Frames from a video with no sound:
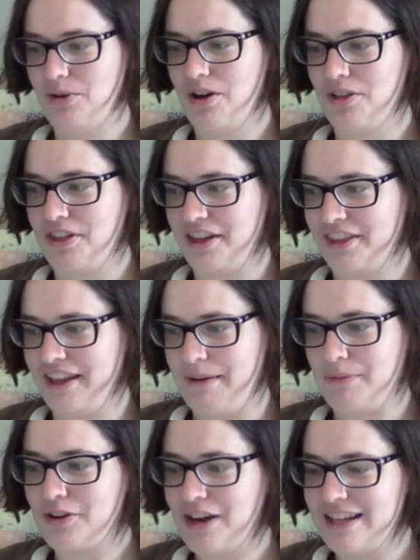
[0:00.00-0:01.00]
all think that
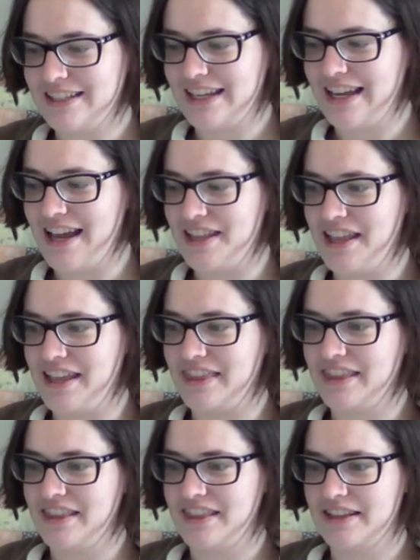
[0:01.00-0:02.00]
I'm crazy and that
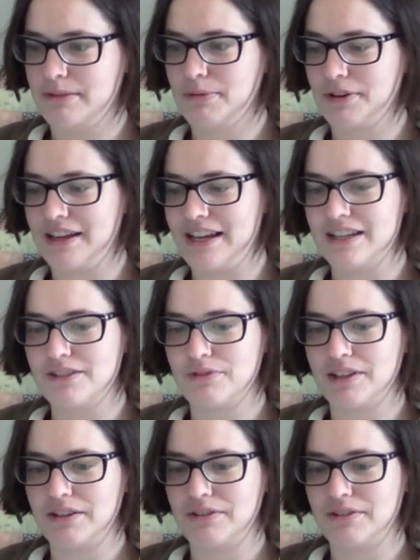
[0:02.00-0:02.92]
this book is really,